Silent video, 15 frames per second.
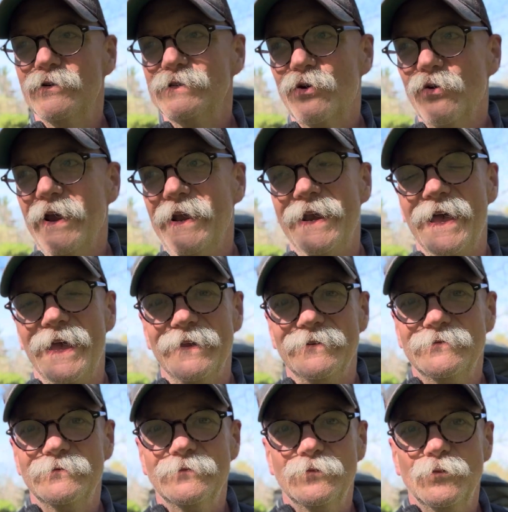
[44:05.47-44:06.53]
was a great night.
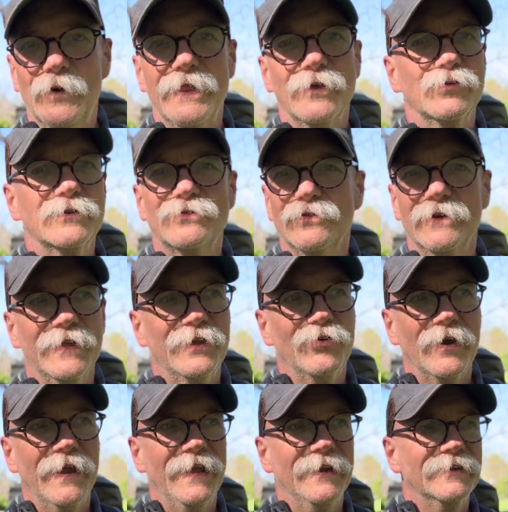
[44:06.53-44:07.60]
Weather was really
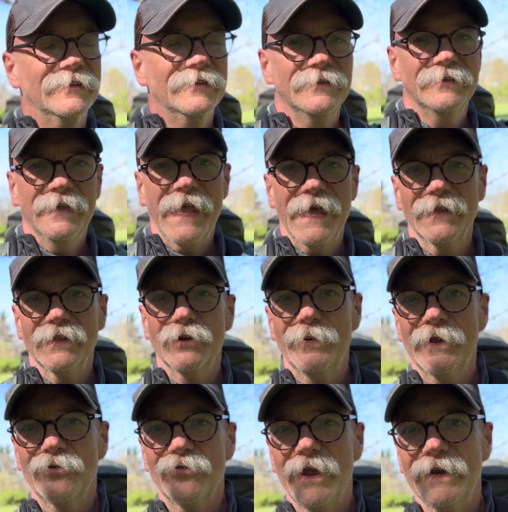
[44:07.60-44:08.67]
great. Had a little
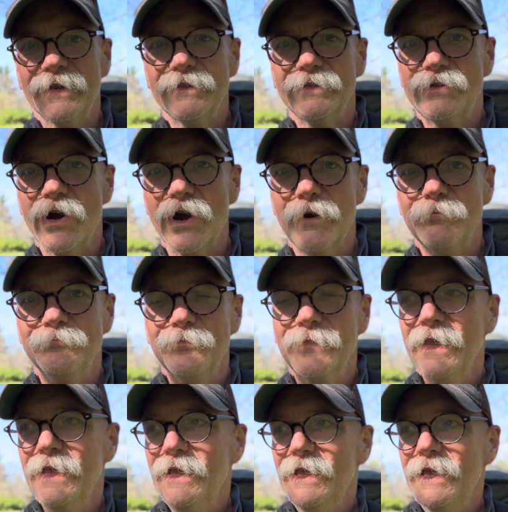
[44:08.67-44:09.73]
bit of rain on the tarp.
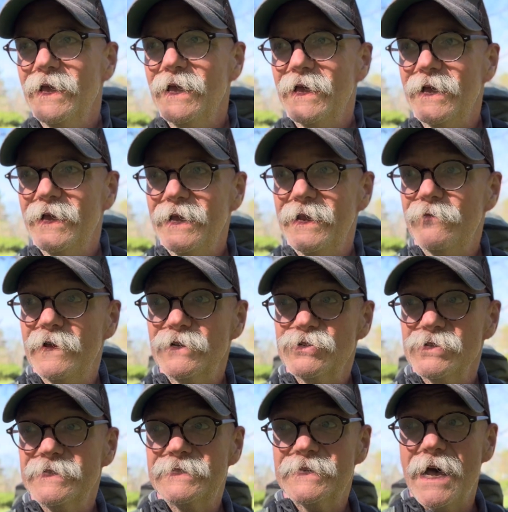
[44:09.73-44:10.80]
It
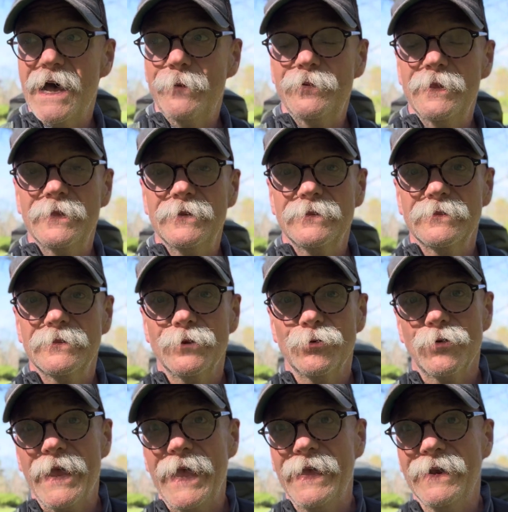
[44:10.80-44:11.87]
eventually stopped. The
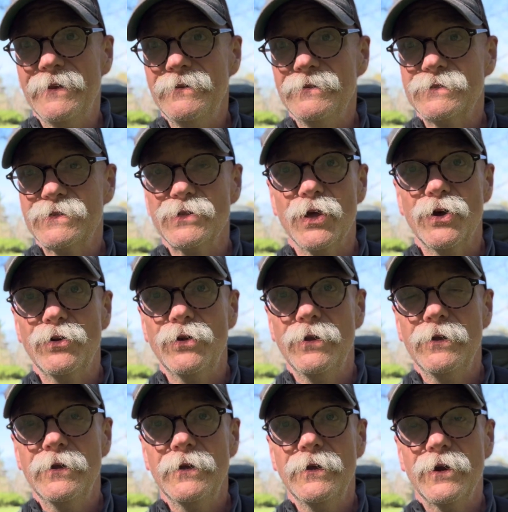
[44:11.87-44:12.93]
rain slowed,
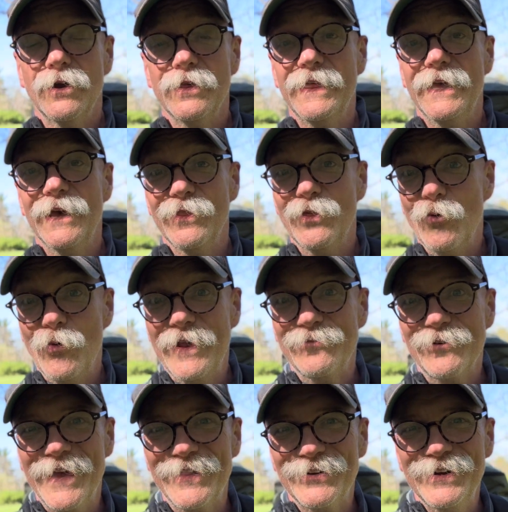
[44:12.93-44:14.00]
or the
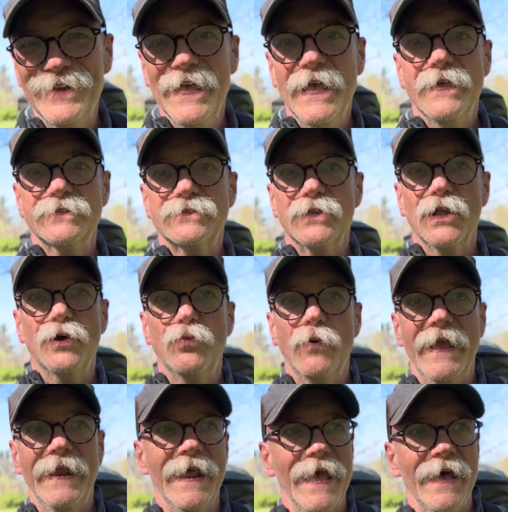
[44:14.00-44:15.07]
wind rather, slowed
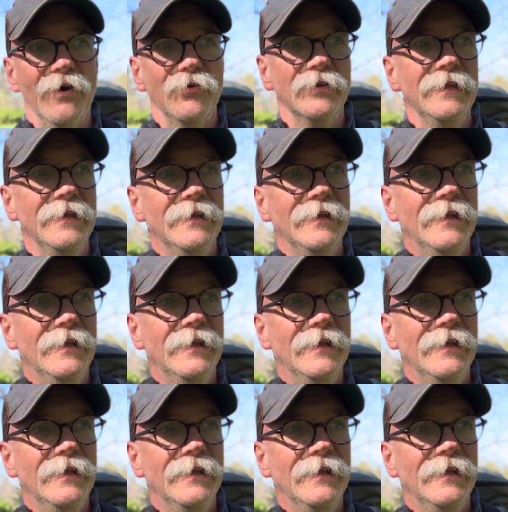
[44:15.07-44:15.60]
way down